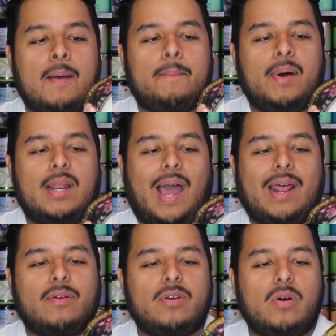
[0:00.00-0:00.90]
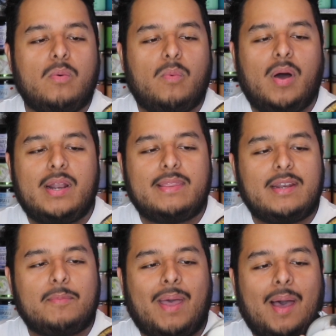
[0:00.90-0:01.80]
But I don't know what
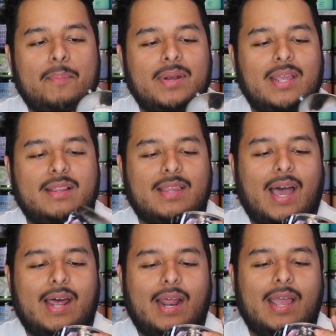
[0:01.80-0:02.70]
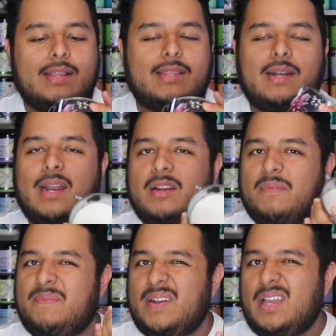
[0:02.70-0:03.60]
ended up happening that it didn't end
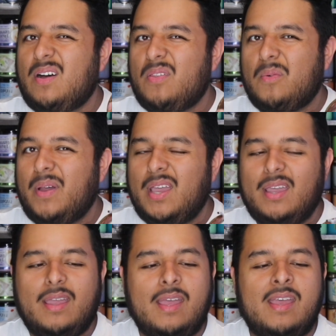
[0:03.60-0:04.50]
up fitting all the way.